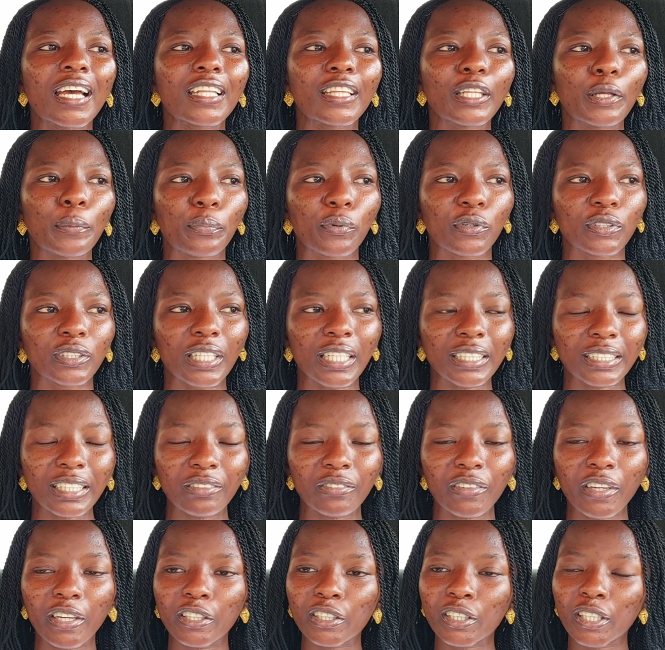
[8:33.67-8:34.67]
the
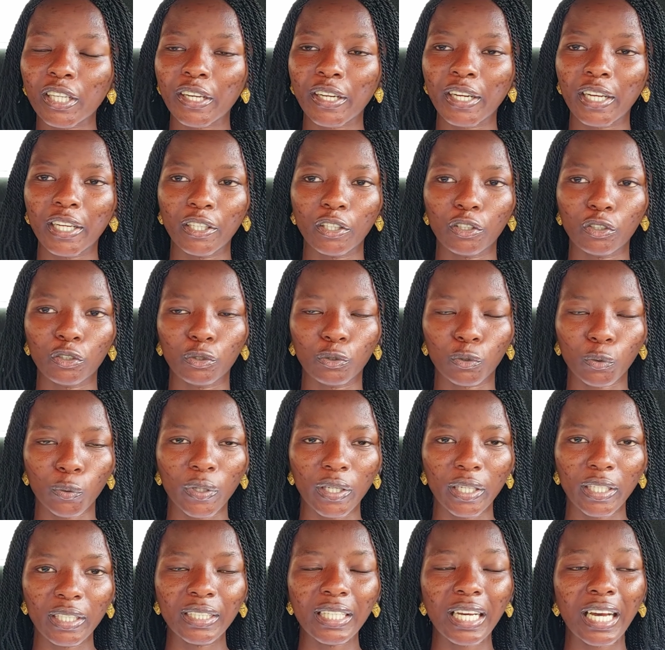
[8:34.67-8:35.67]
protective hairstyle that you're
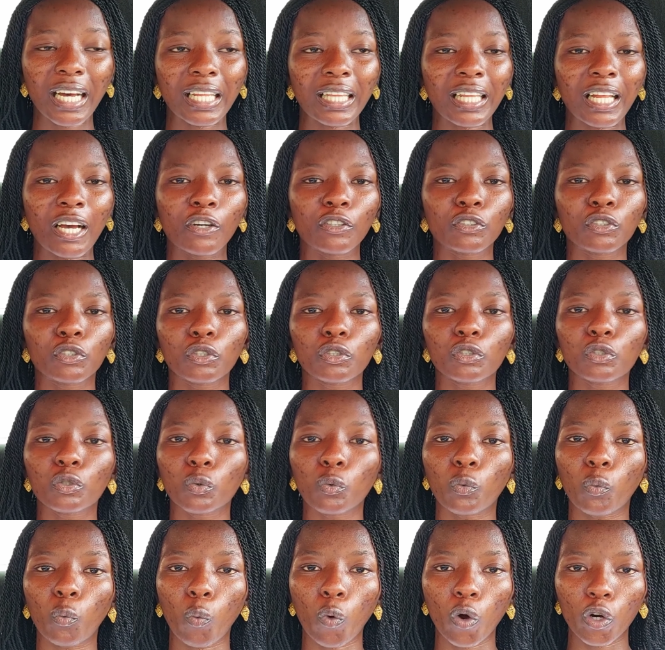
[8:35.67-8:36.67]
doing allows you to
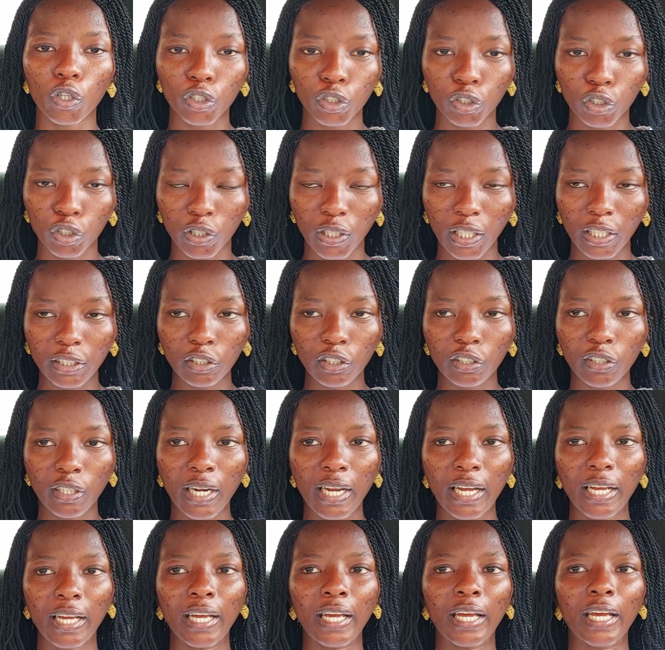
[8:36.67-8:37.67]
wash your
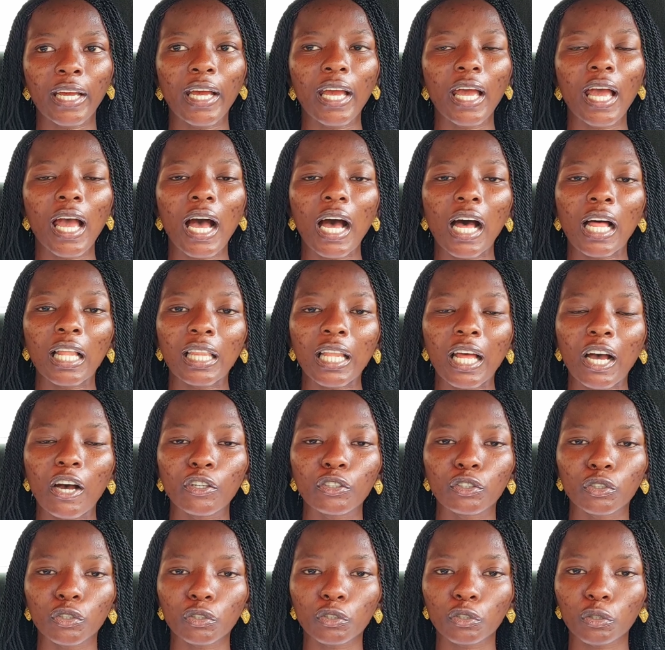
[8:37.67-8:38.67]
natural hair,
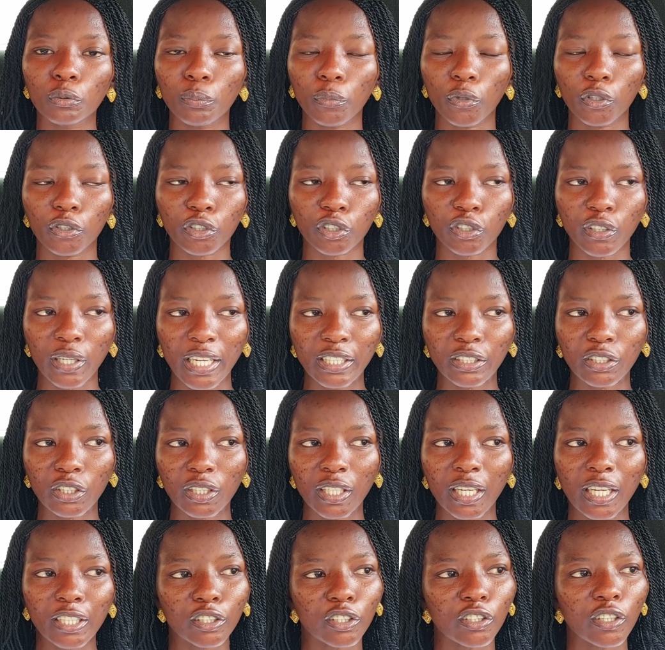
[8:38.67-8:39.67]
allows you to moisturize your
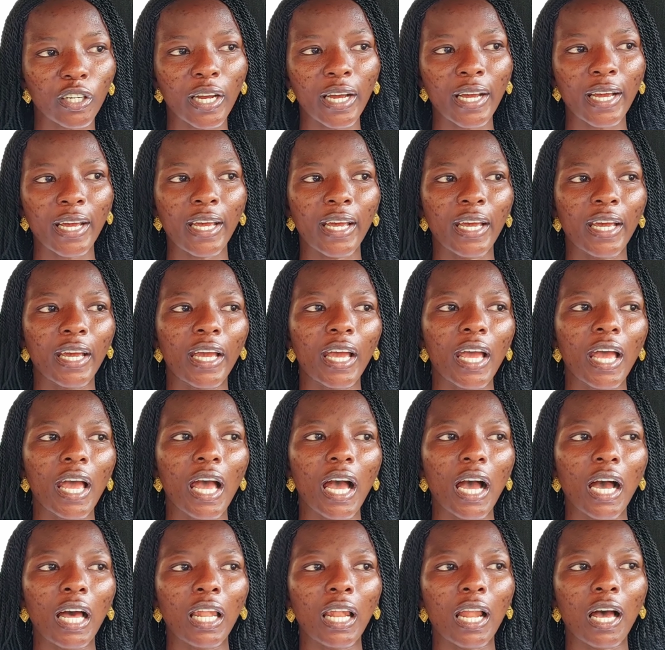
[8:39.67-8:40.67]
natural hair,
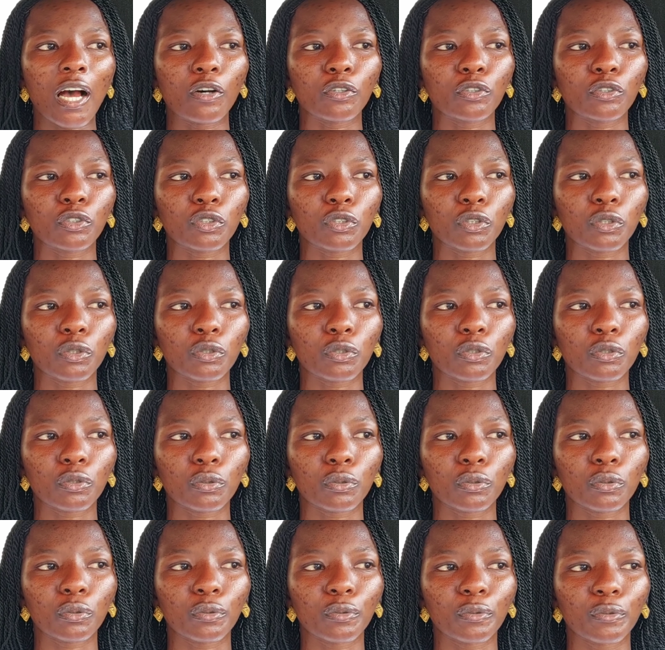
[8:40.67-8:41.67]
allows you
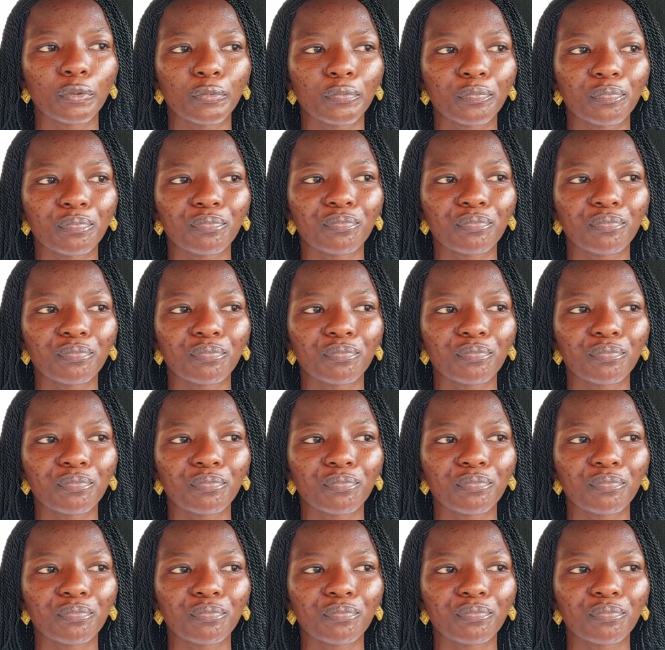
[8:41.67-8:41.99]
to